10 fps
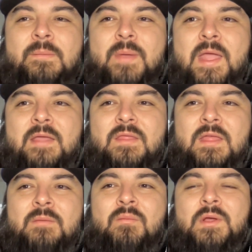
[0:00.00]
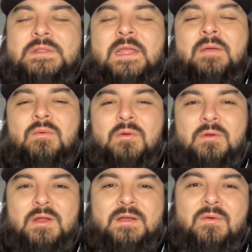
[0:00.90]
to pay them what they
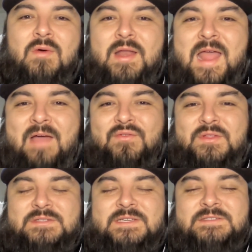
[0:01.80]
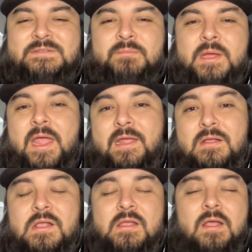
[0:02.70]
were going to want after the season. But hey,
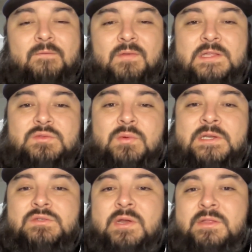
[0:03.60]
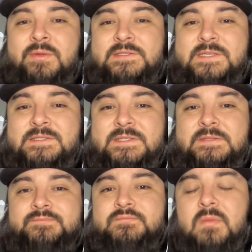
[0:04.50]
for the 2023
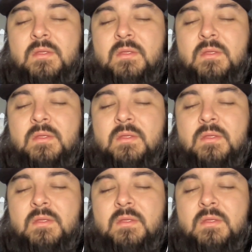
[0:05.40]
season,